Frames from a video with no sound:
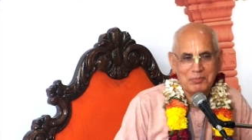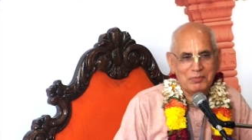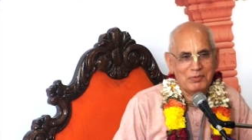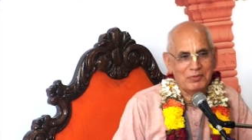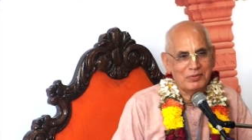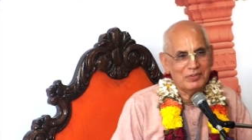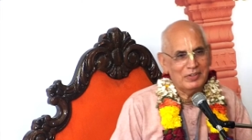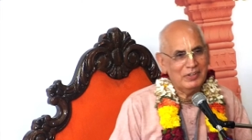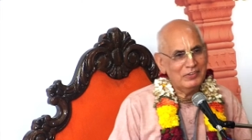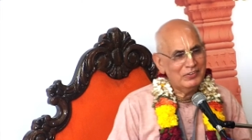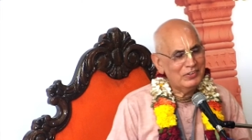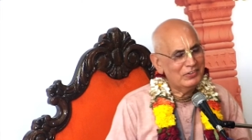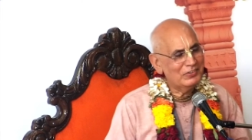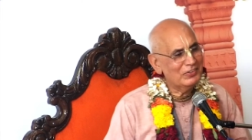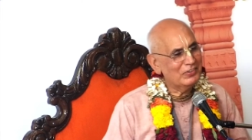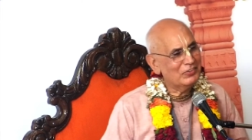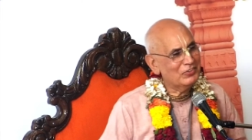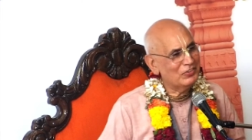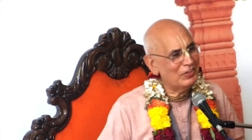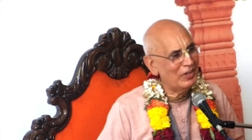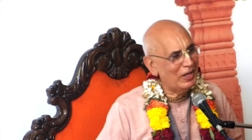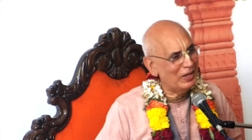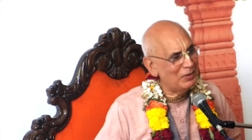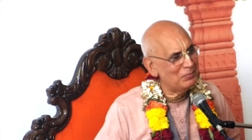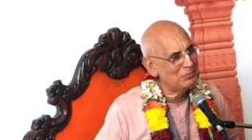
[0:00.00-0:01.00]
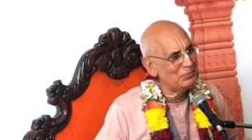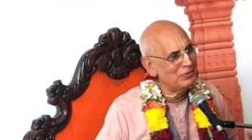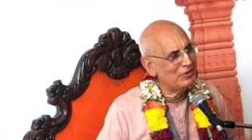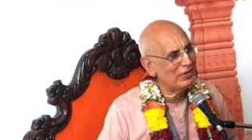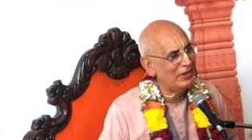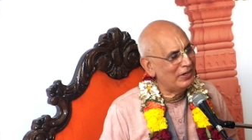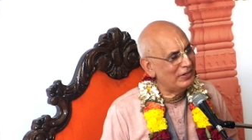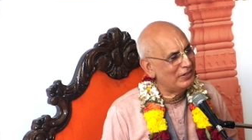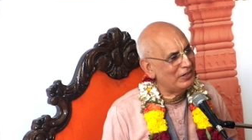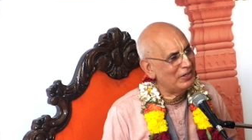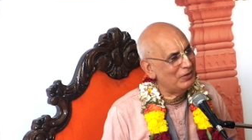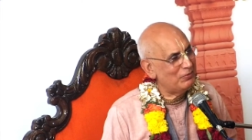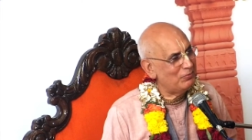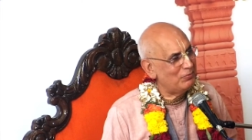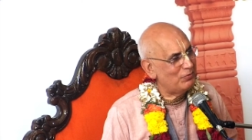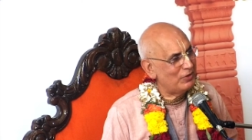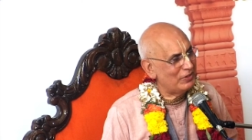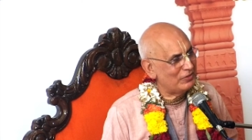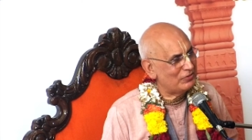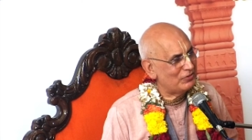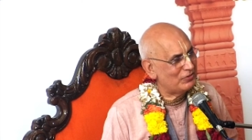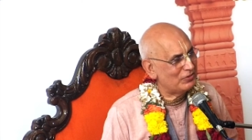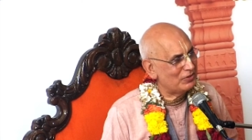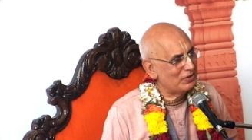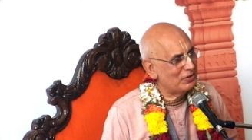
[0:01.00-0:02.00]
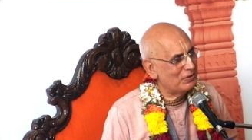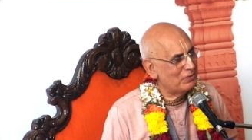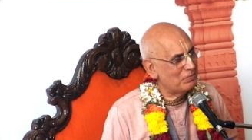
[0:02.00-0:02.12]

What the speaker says: This is the same deity which